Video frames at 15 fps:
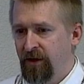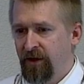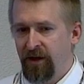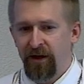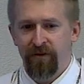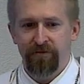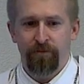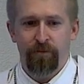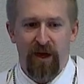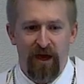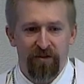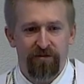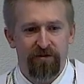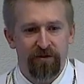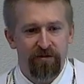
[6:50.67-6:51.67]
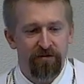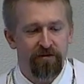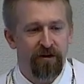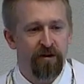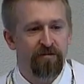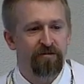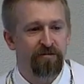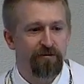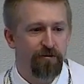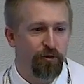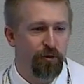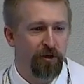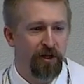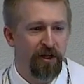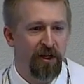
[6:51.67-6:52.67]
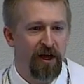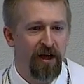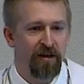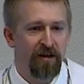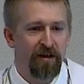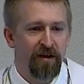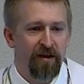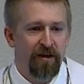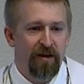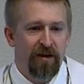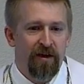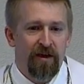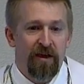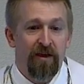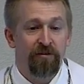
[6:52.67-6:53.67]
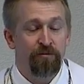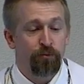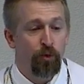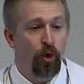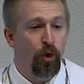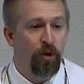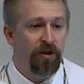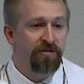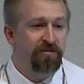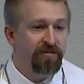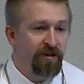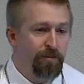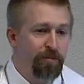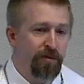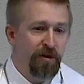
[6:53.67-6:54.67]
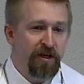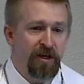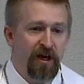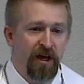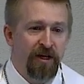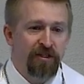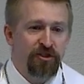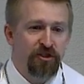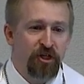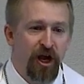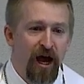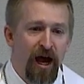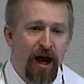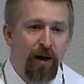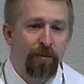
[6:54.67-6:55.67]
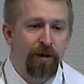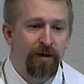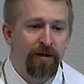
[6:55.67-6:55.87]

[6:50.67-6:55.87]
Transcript: If a pastor starts looking at his role is simply a job,